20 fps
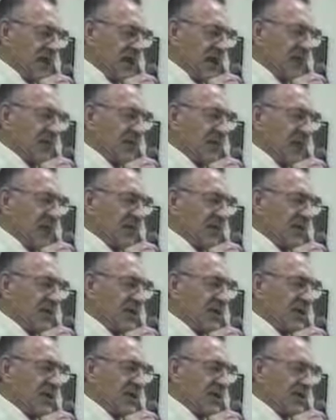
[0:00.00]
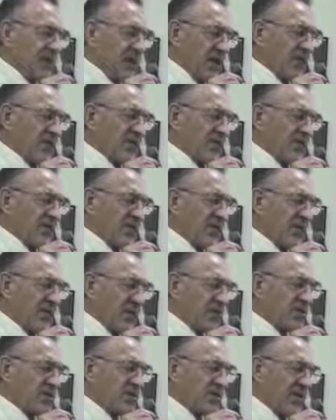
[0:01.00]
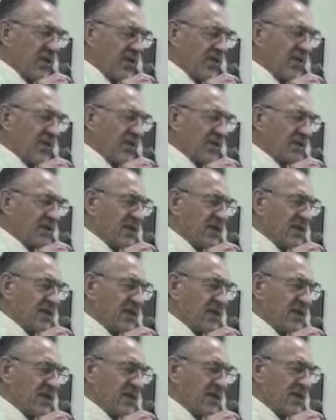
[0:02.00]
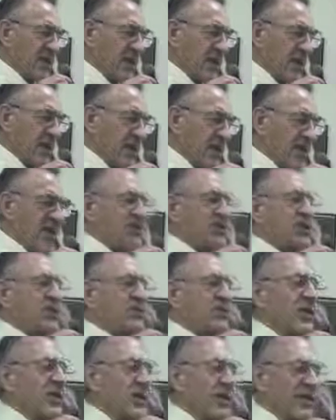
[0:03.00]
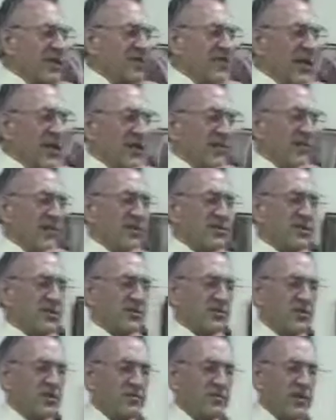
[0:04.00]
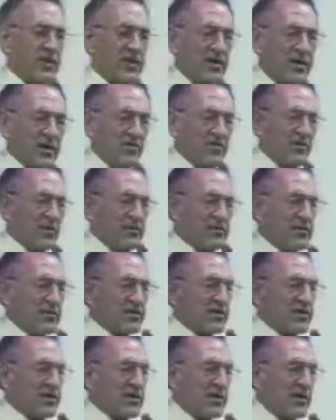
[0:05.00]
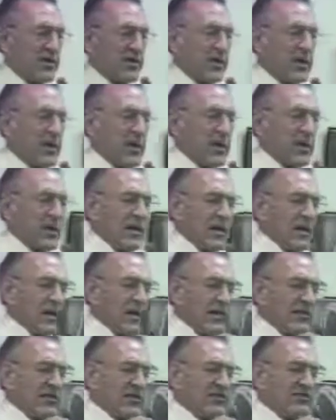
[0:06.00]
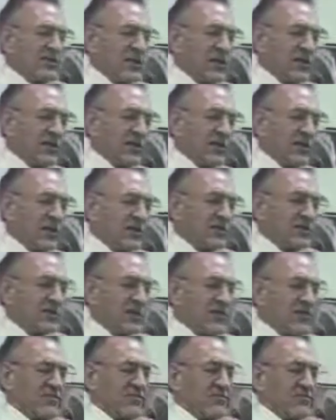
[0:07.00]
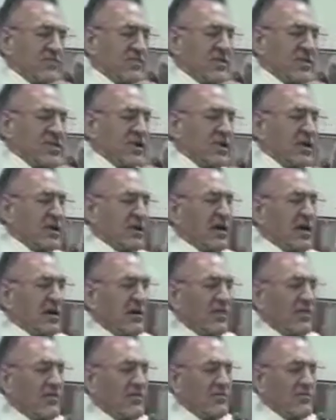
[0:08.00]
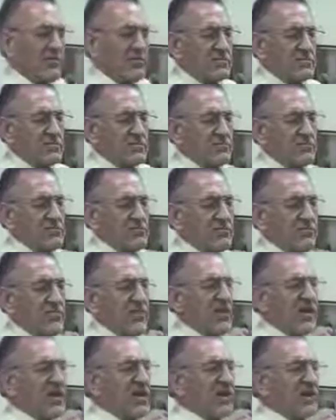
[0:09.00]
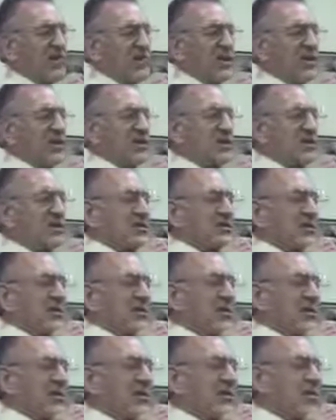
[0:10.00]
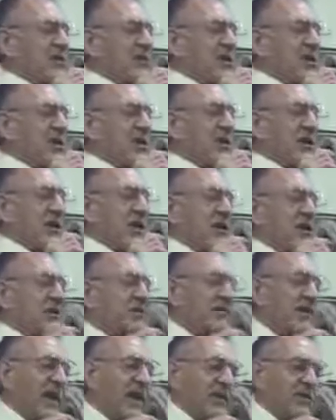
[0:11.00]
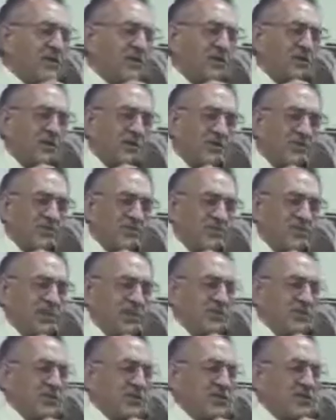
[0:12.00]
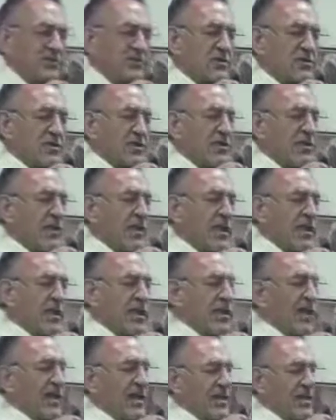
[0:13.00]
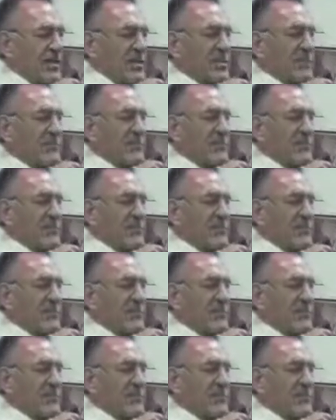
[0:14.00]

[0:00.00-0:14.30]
Amen. Takes over nature. We believe that's happening too. Bless each one in divine presence, Lord. May not one person here leave this building without some uh, fitting of grace and something poured into hearts, minds, and souls, especially souls, Lord, and into the